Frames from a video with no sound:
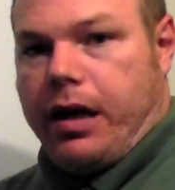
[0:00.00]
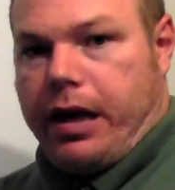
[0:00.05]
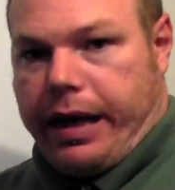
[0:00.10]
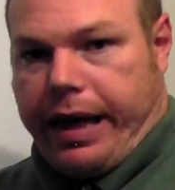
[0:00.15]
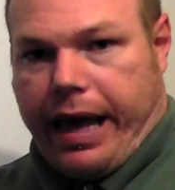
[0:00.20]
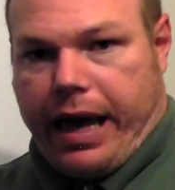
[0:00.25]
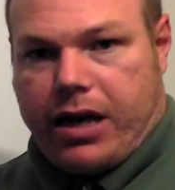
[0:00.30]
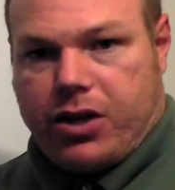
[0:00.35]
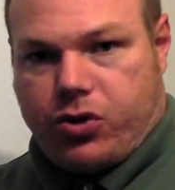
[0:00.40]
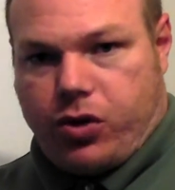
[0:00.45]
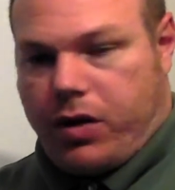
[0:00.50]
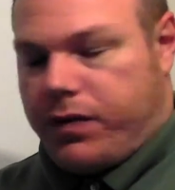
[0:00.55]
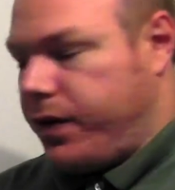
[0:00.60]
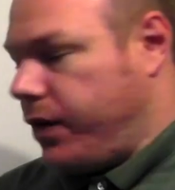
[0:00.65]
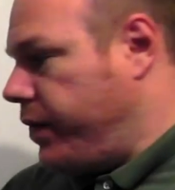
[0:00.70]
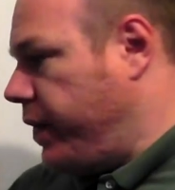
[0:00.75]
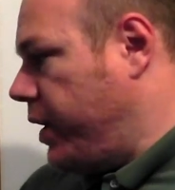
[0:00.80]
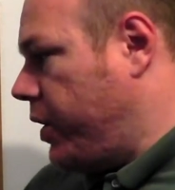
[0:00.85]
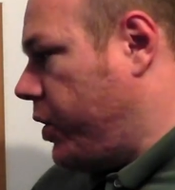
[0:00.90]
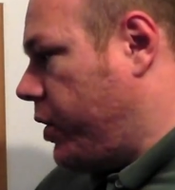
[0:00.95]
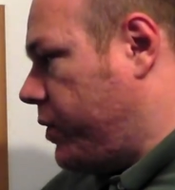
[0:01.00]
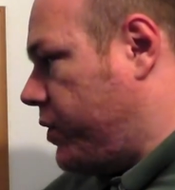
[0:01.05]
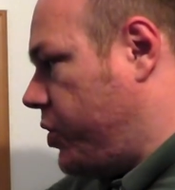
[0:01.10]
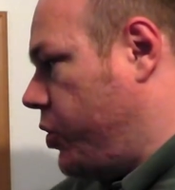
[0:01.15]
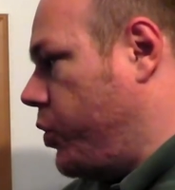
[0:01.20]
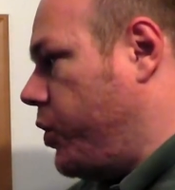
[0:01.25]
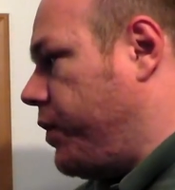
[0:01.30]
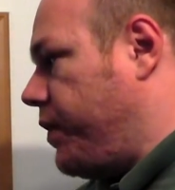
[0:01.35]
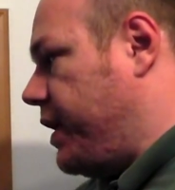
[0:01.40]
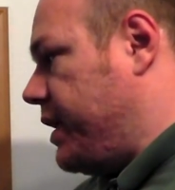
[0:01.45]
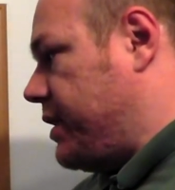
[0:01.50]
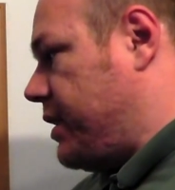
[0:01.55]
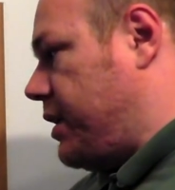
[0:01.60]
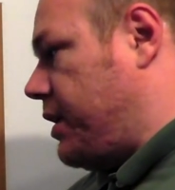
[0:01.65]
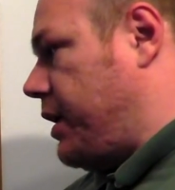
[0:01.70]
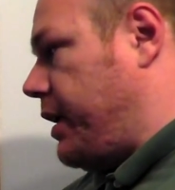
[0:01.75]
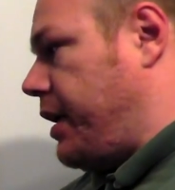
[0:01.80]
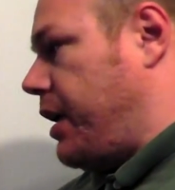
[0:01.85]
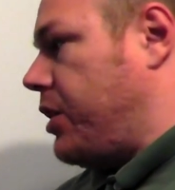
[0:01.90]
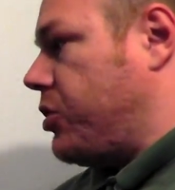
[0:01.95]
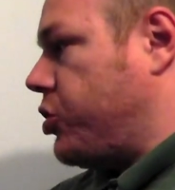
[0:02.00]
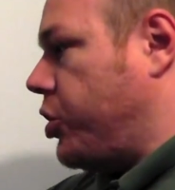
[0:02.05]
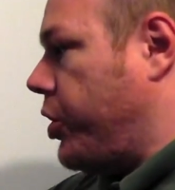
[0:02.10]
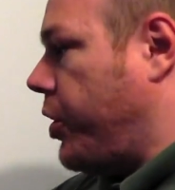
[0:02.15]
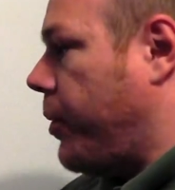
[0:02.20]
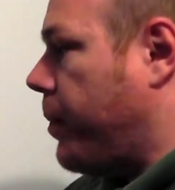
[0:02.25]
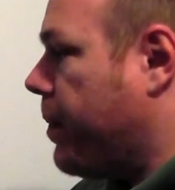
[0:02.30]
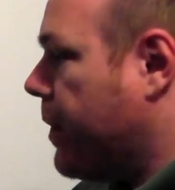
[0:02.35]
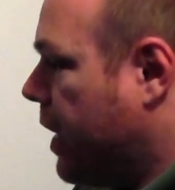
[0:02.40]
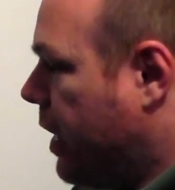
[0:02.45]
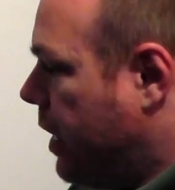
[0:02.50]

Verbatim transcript: a catastrophic failure of two of these, and, and I'll show you.